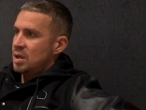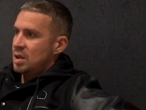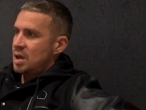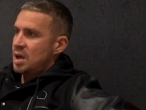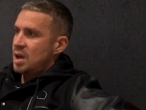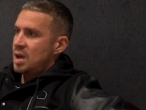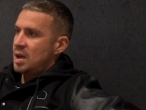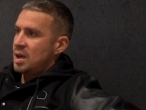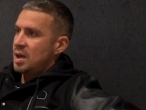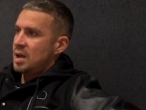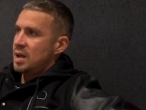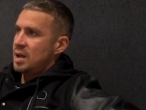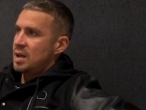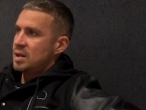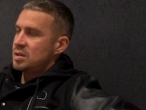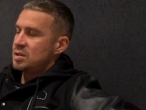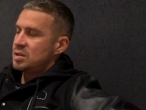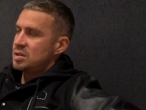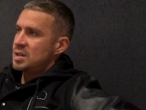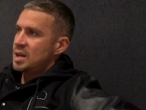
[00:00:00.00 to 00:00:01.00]
Yeah, yeah, yeah
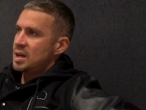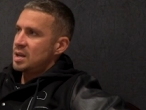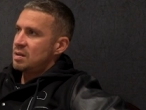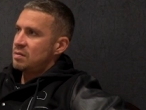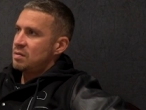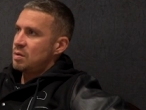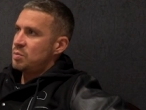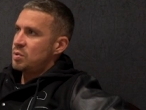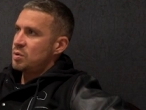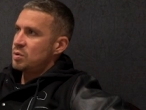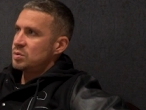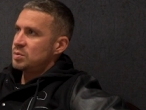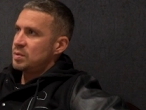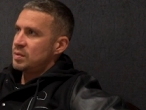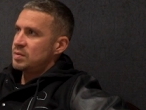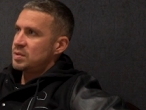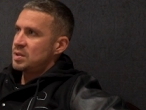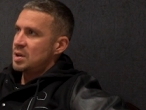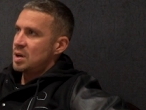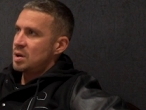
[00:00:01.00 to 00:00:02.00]
just taken over at
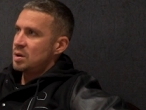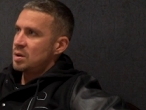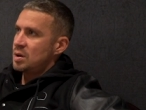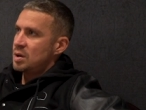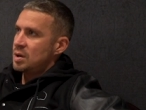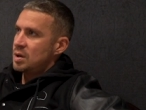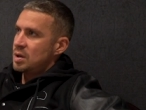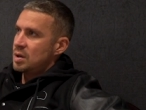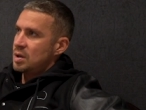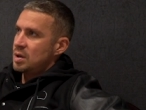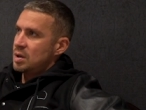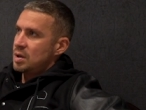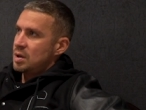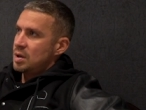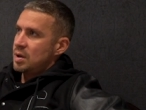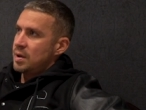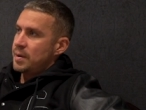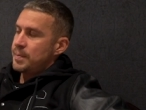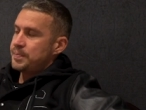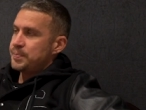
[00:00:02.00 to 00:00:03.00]
Portsmouth. So,
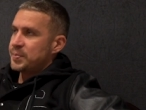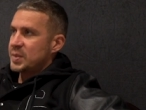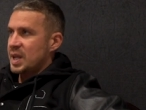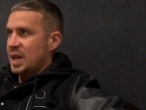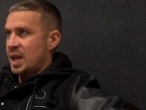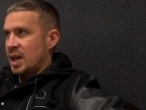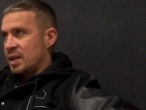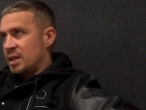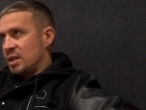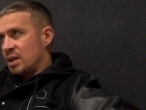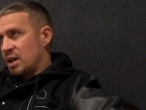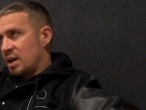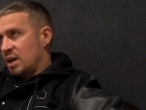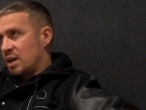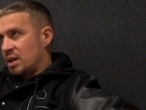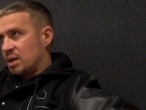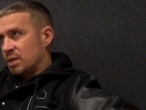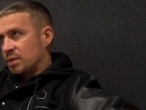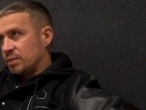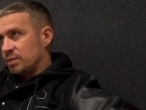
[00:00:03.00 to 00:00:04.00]
and
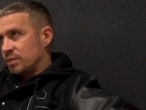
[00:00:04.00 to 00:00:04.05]
uh,